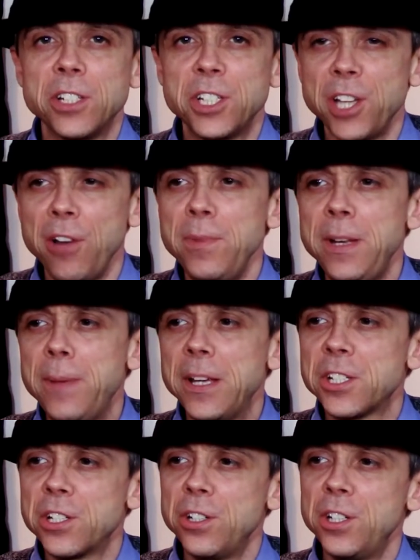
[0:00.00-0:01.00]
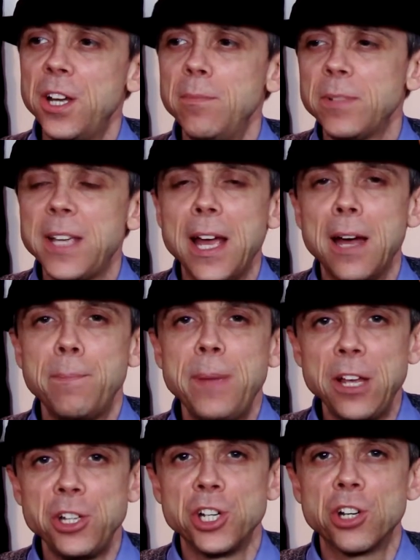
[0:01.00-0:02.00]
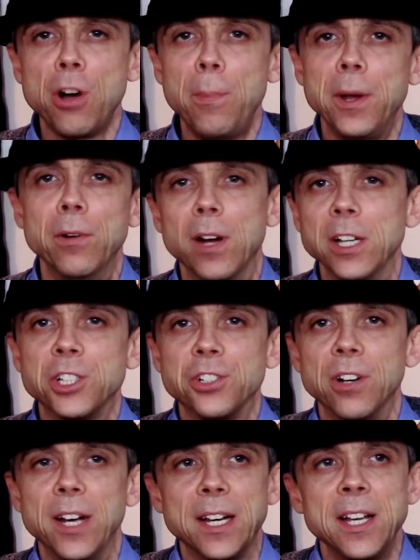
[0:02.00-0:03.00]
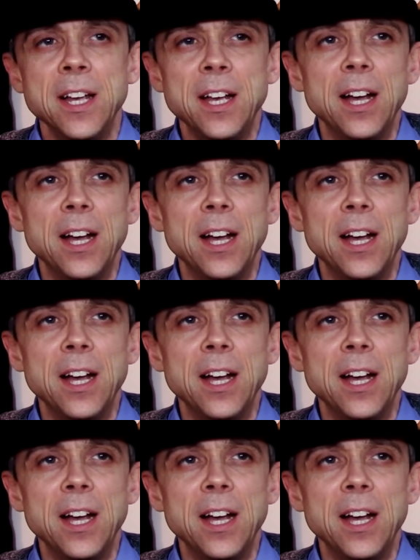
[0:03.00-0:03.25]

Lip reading: because so many bits can get a picture copyright strike.